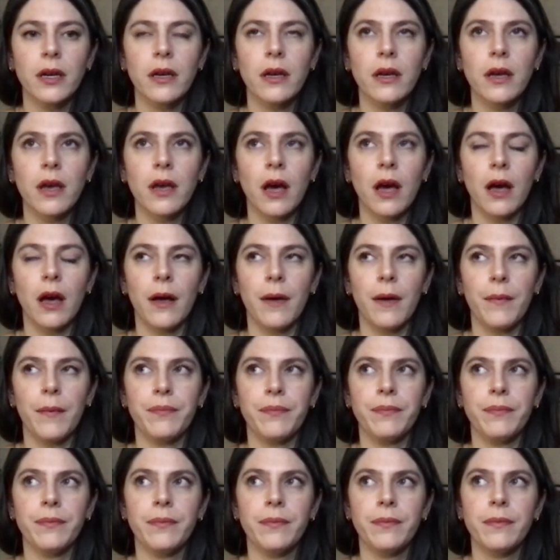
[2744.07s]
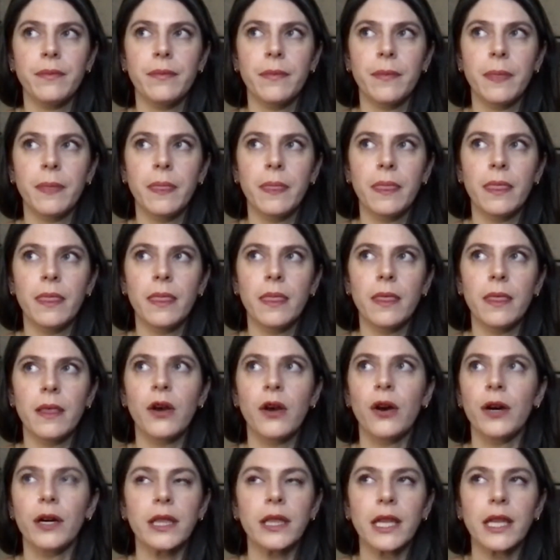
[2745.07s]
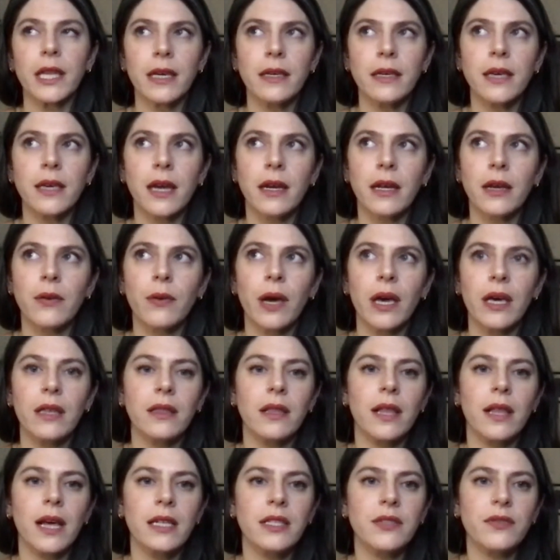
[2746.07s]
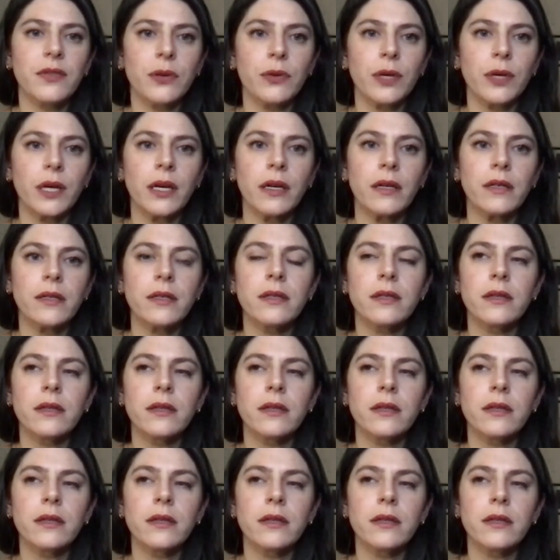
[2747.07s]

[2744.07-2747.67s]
currently anyway, in the last few years.